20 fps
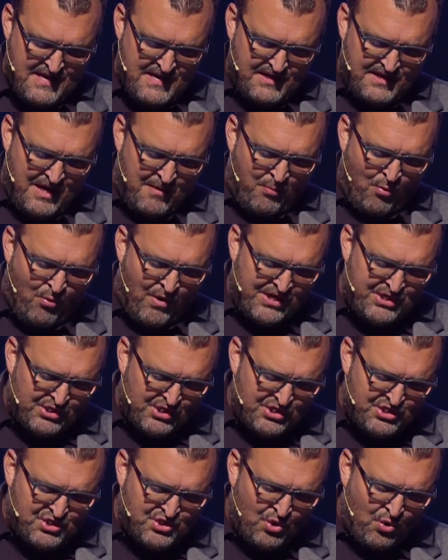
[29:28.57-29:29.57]
number one,
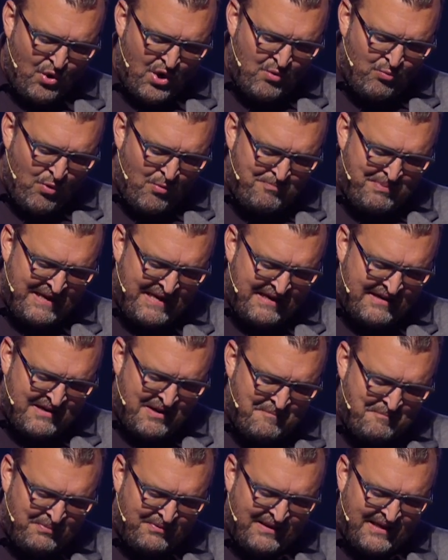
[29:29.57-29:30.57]
your joy will be
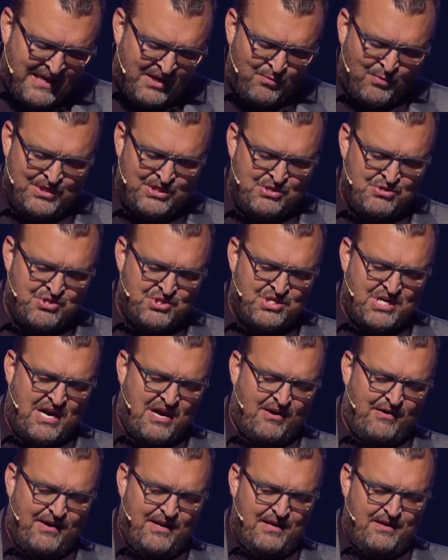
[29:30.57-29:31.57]
complete when you
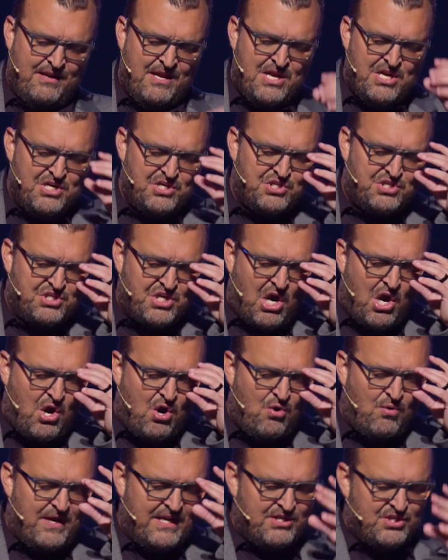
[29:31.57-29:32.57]
share,
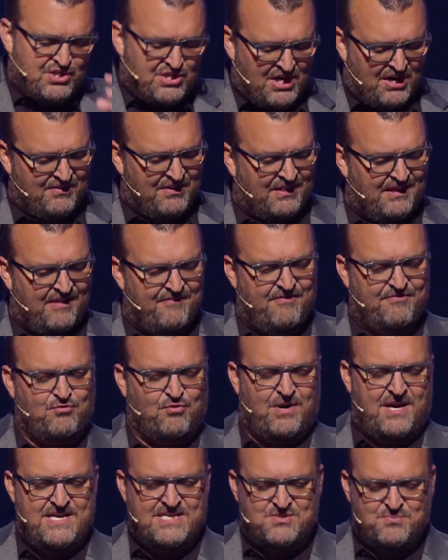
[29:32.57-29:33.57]
show and share the love of
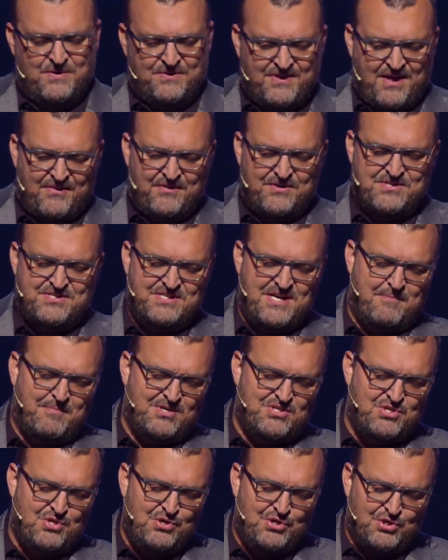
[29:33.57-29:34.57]
Christ with others. Number
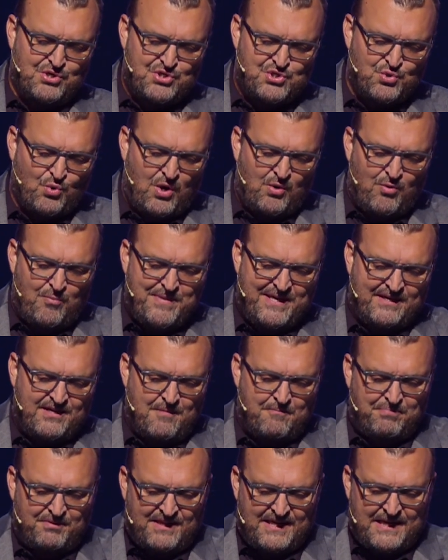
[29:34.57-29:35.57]
two, your joy will be
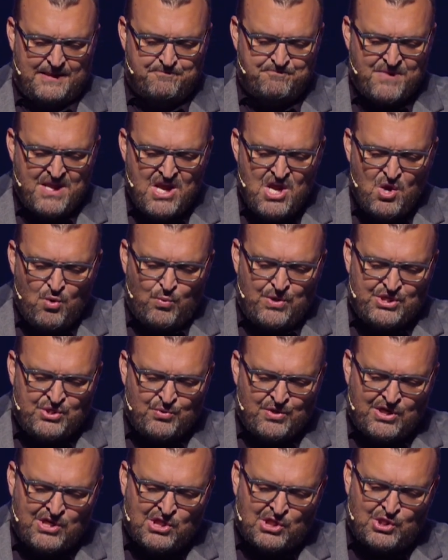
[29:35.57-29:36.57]
complete when you
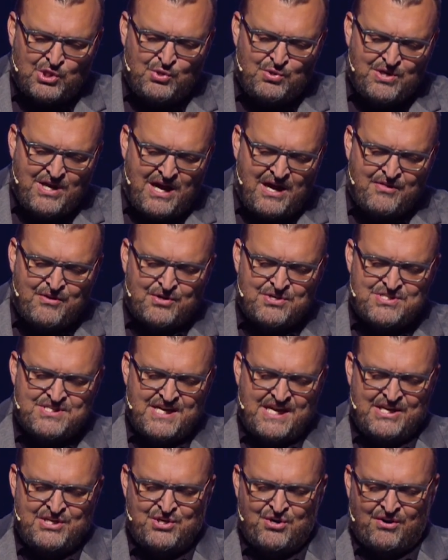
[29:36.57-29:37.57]
include others
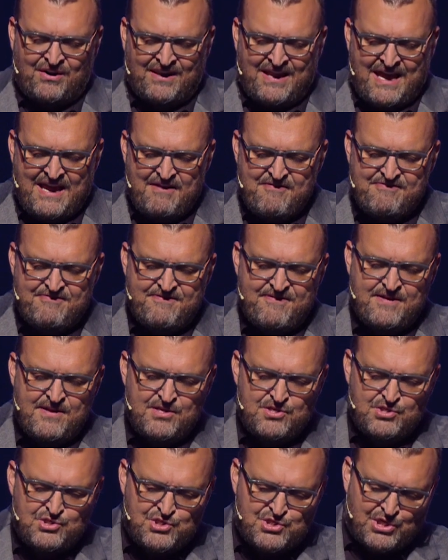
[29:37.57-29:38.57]
in your life,
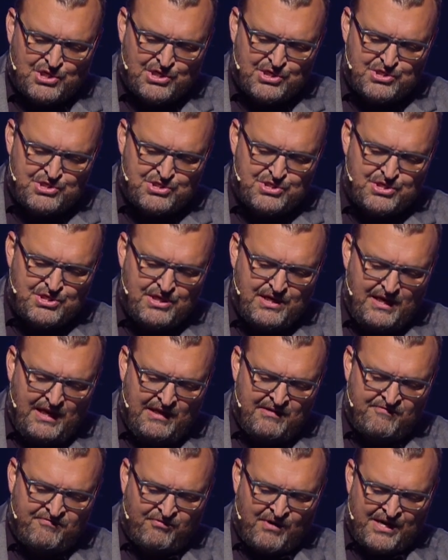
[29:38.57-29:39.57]
church,
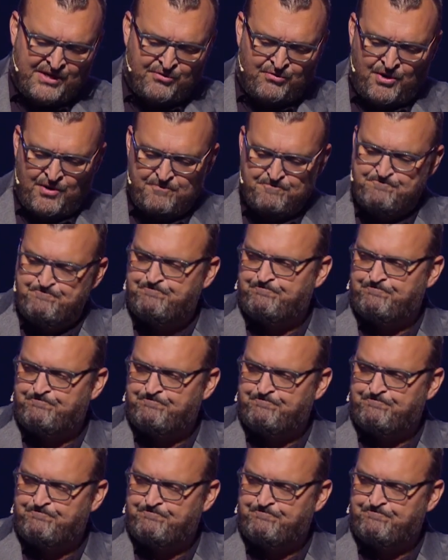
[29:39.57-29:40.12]
and friend group.